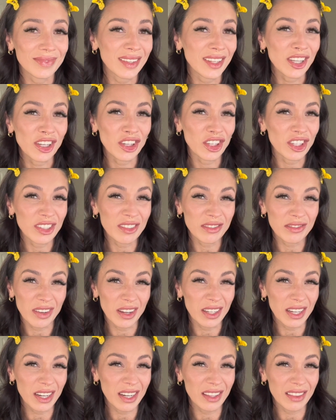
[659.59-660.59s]
couldn't find
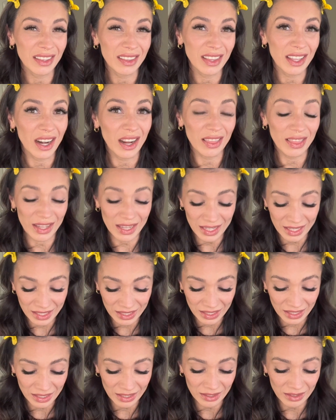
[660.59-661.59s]
anything that I
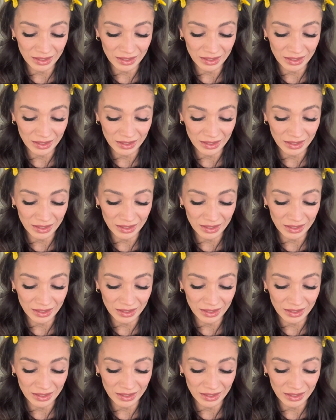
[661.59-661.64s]
liked.